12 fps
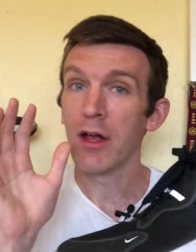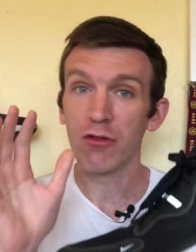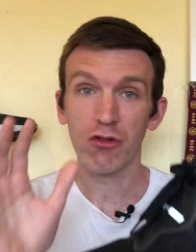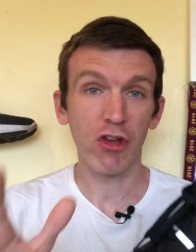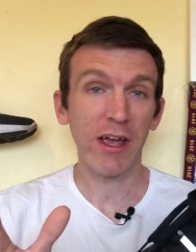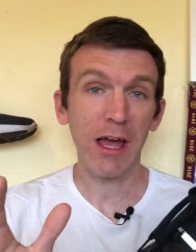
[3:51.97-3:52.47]

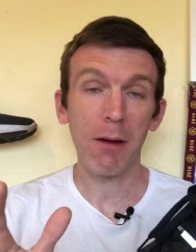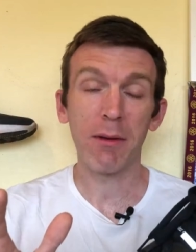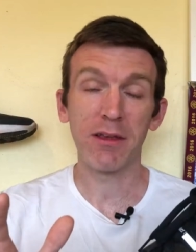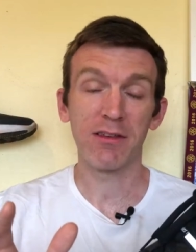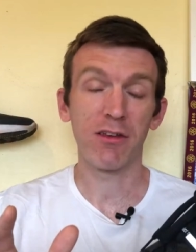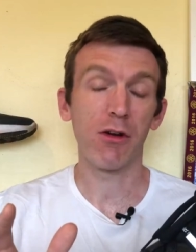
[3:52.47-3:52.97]
Check out
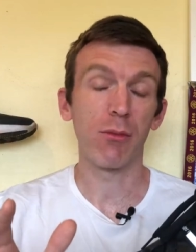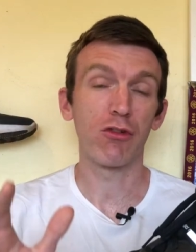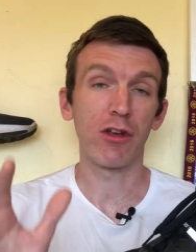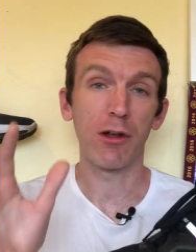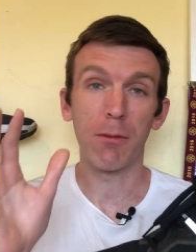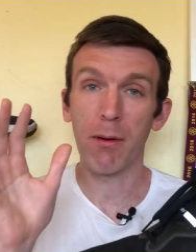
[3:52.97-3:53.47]
my Instagram
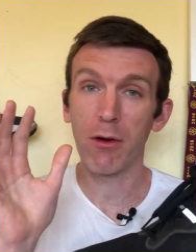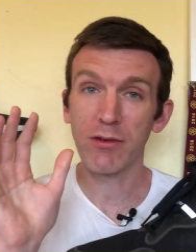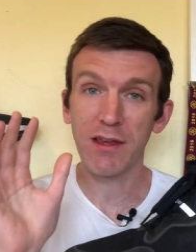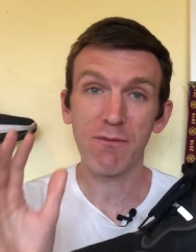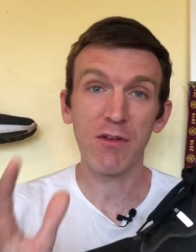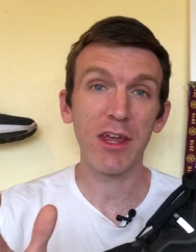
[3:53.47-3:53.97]
channel, I'm
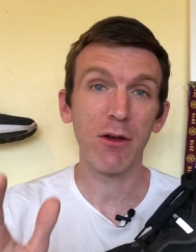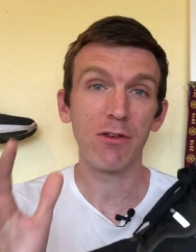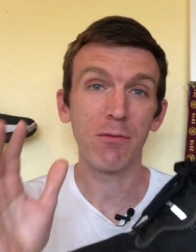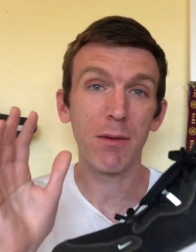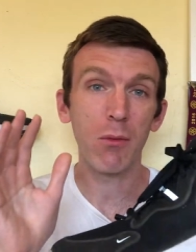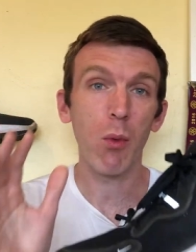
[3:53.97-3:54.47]
posting videos
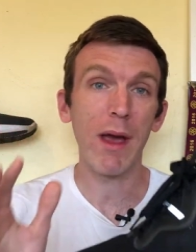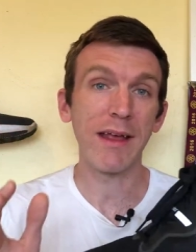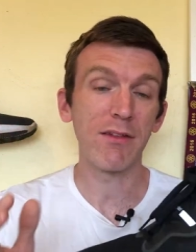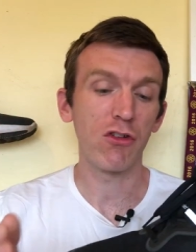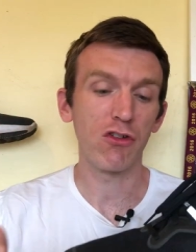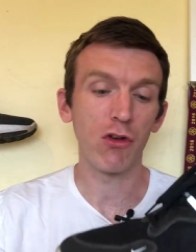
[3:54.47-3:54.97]
of me
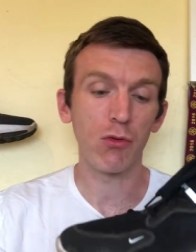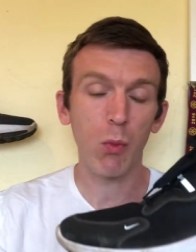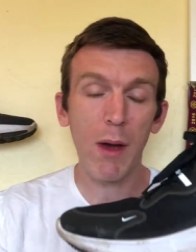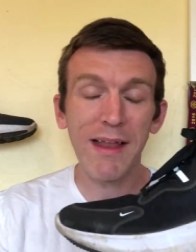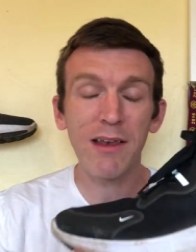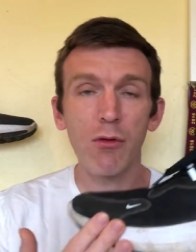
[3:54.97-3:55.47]
weighing the shoes.
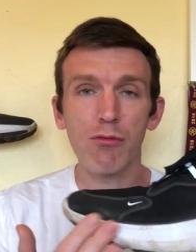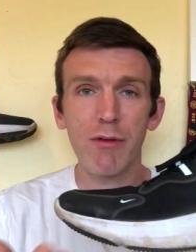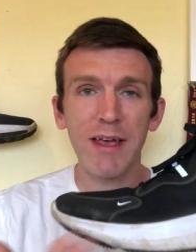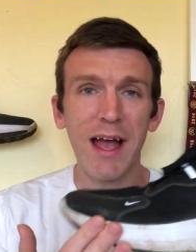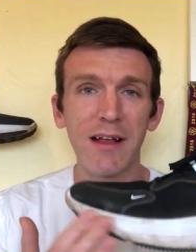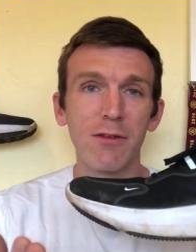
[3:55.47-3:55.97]
When
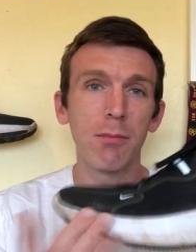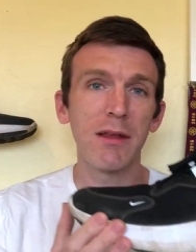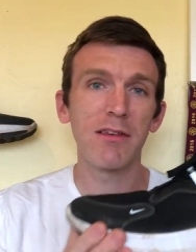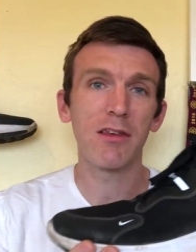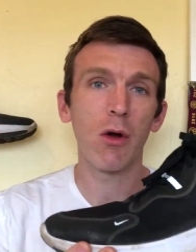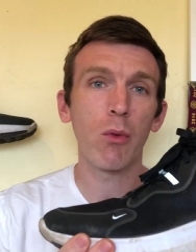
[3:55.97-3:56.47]
React
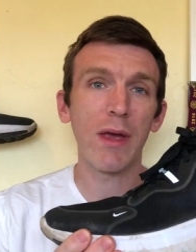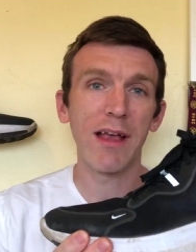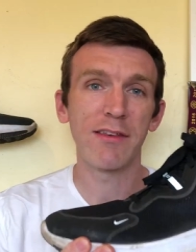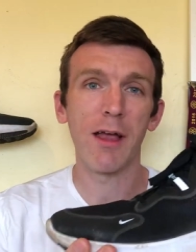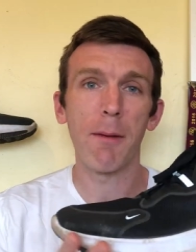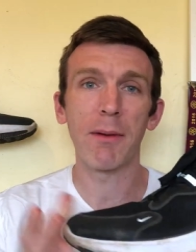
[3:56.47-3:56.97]
midsole
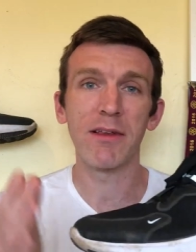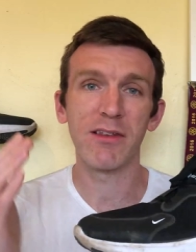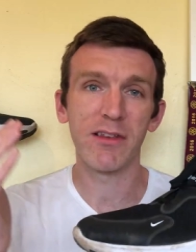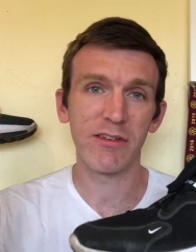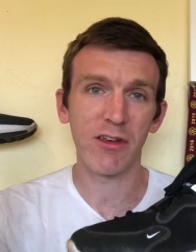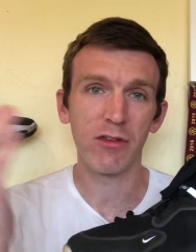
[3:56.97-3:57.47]
gets up into
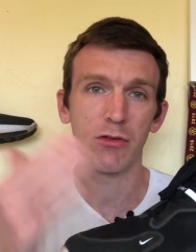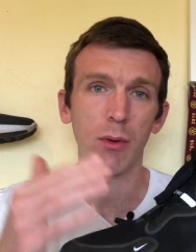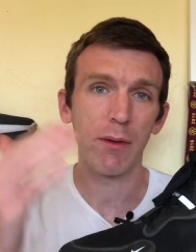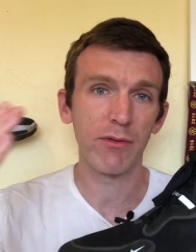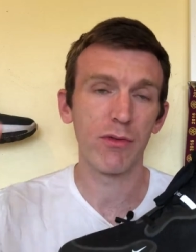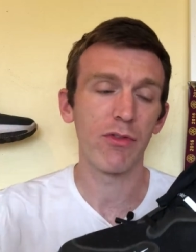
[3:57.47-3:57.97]
the size
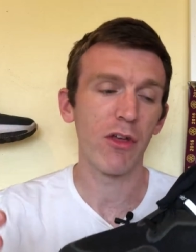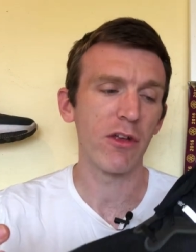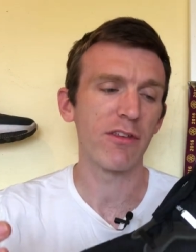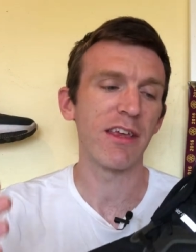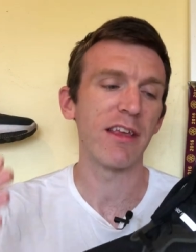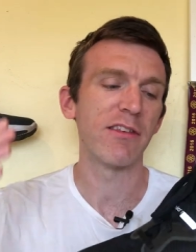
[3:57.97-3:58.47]
12s and
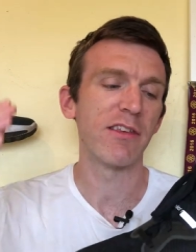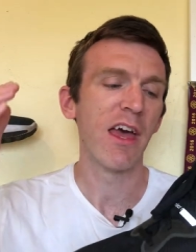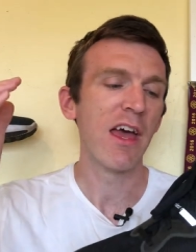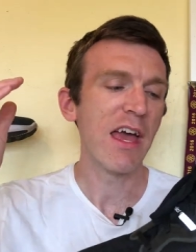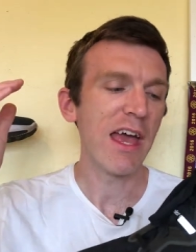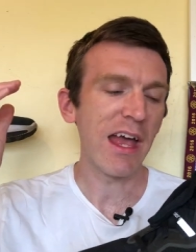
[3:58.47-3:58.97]
13s,
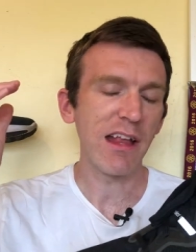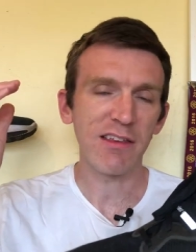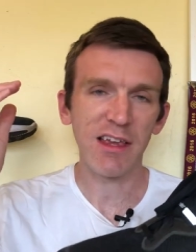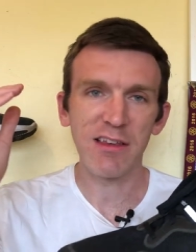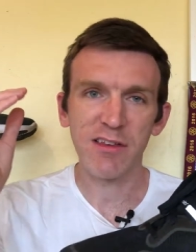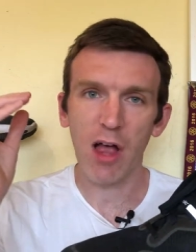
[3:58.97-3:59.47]
it
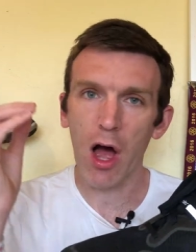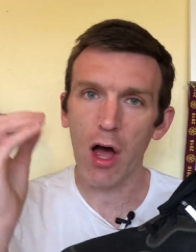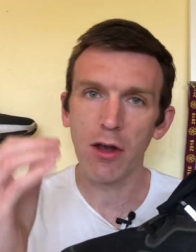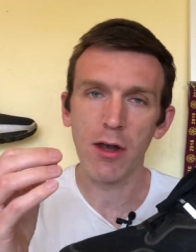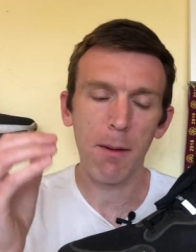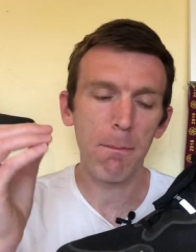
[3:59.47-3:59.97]
is
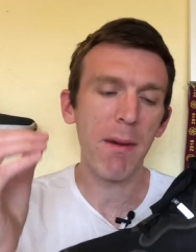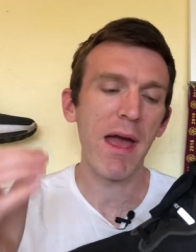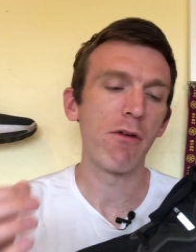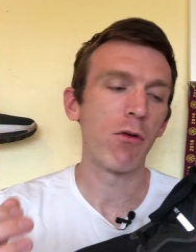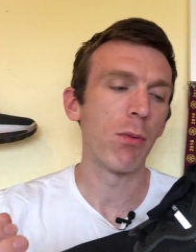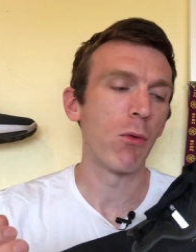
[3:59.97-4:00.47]

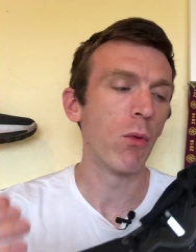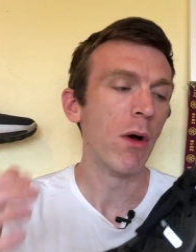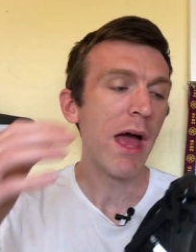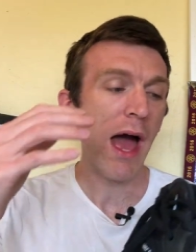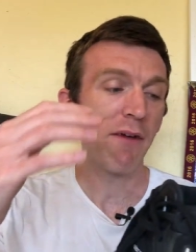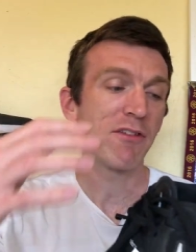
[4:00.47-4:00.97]
unbearable.
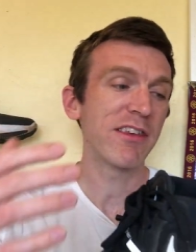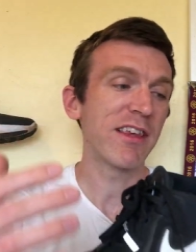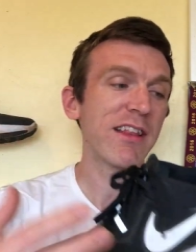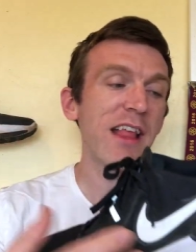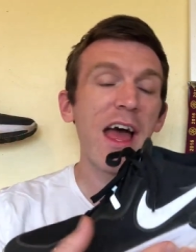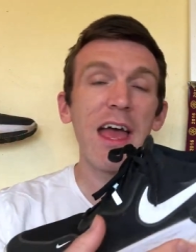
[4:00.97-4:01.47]
Having
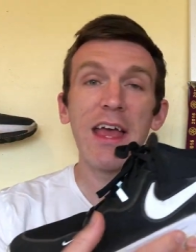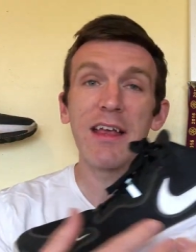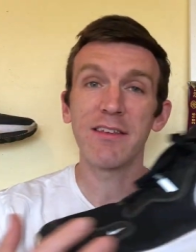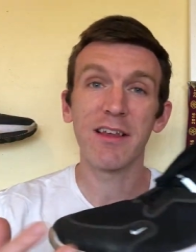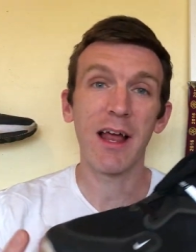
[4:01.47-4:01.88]
said that, it is an